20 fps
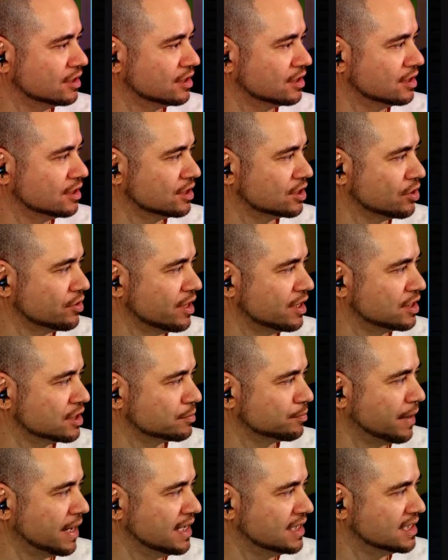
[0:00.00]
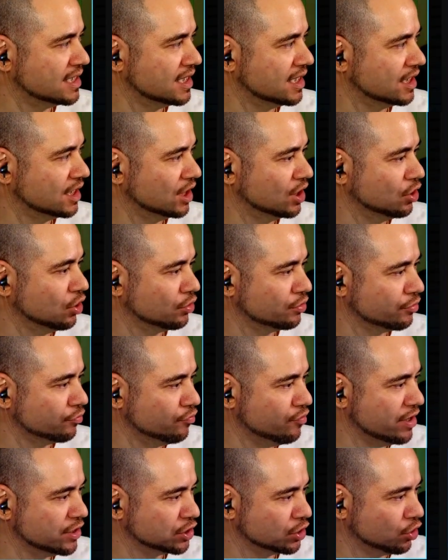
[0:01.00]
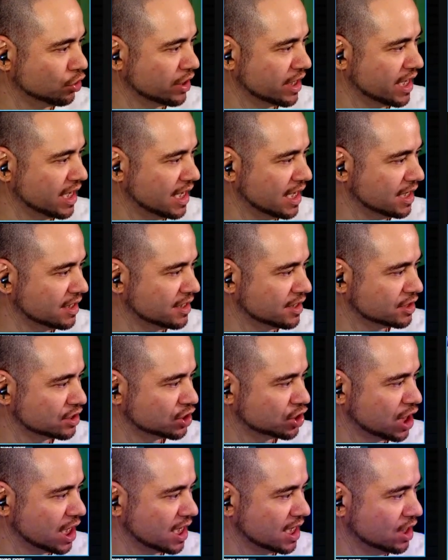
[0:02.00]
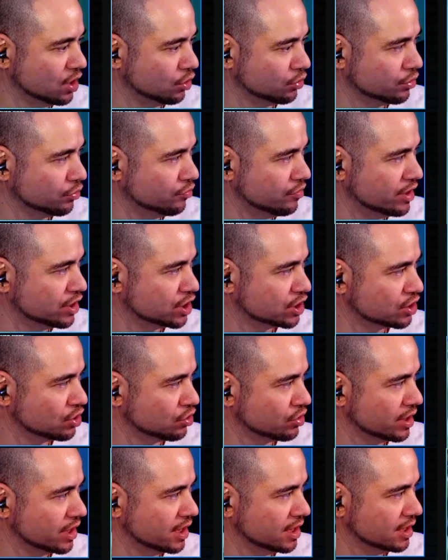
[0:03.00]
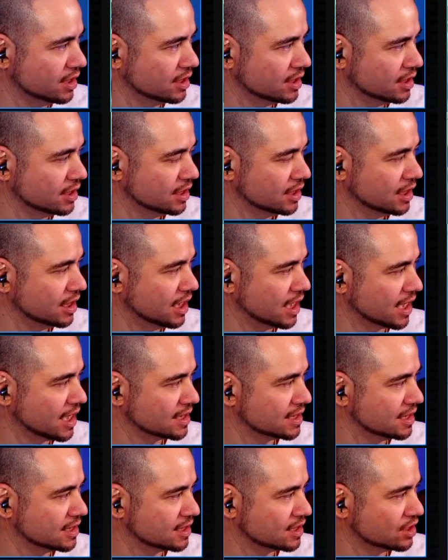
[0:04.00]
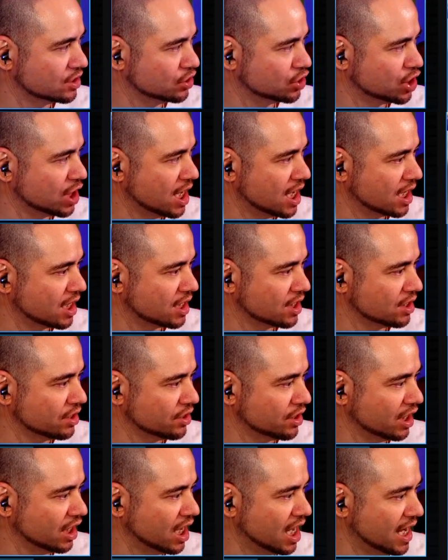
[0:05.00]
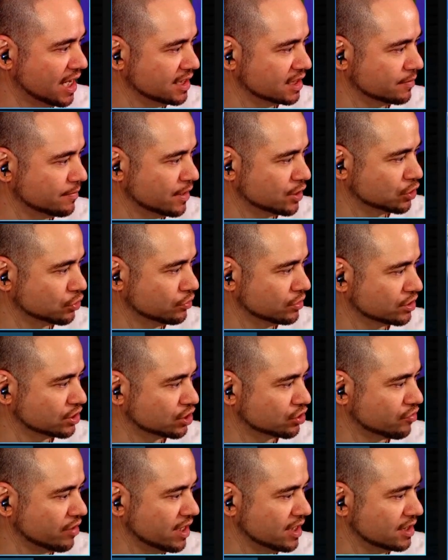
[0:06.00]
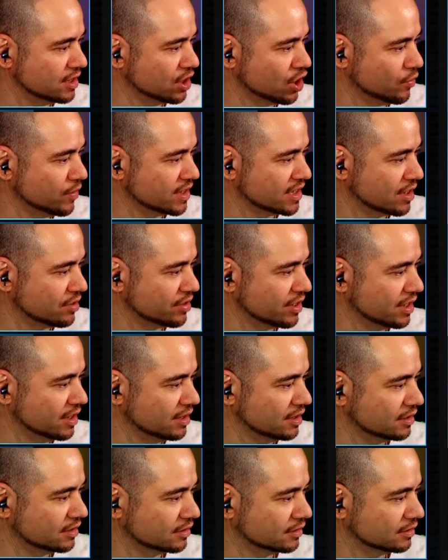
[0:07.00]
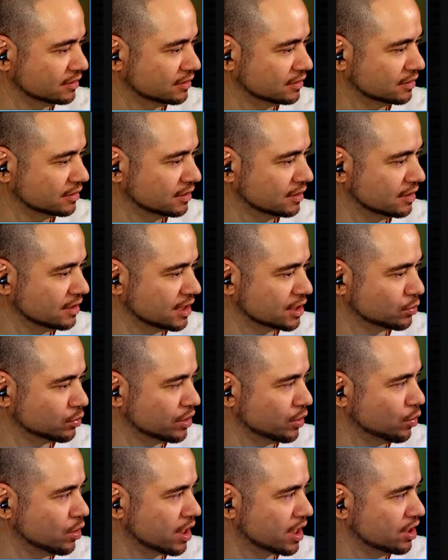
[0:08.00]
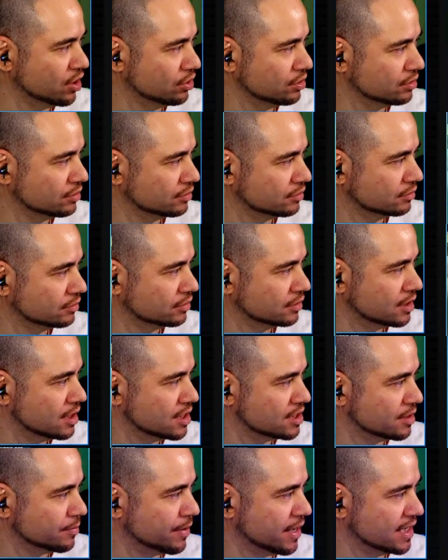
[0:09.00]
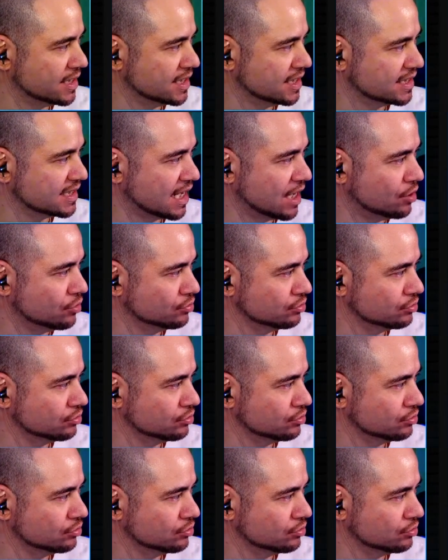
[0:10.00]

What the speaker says: So they're just painting along the ridge along here. They're just checking along the ridges along here. I guess it's to check the line to make sure it's straight going down here. That's what they're working on. So they're painting down.